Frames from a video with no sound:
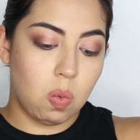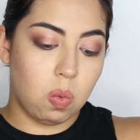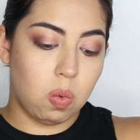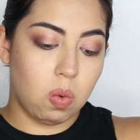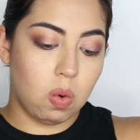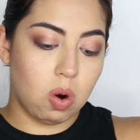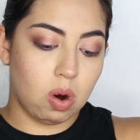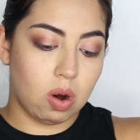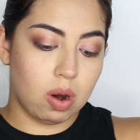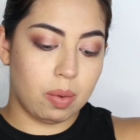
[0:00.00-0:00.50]

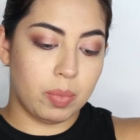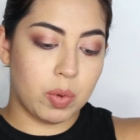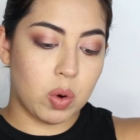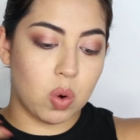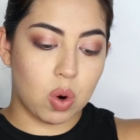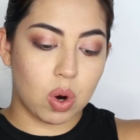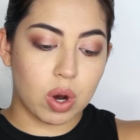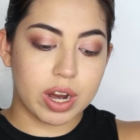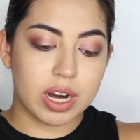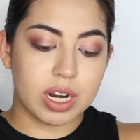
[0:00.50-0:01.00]
warm
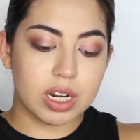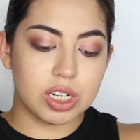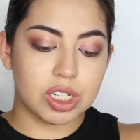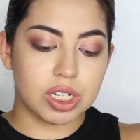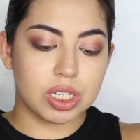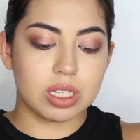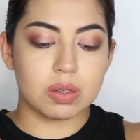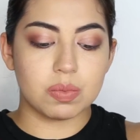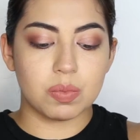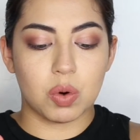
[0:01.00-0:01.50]
orange.
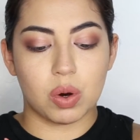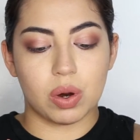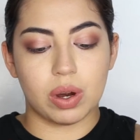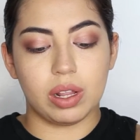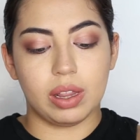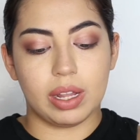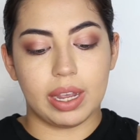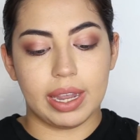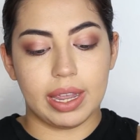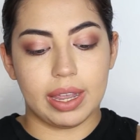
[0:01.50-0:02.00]
It's
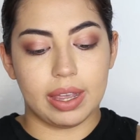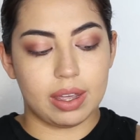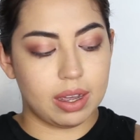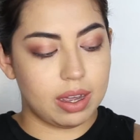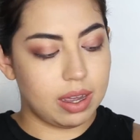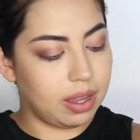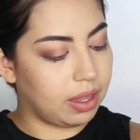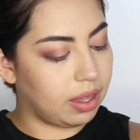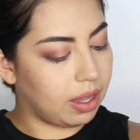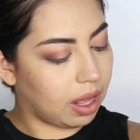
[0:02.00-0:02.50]
more like
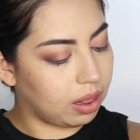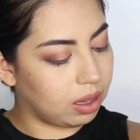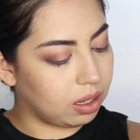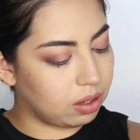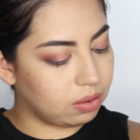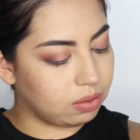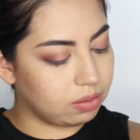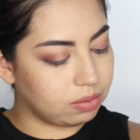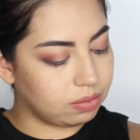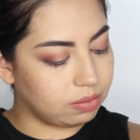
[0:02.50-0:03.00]
a
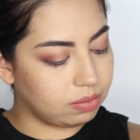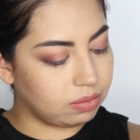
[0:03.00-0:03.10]
yellow.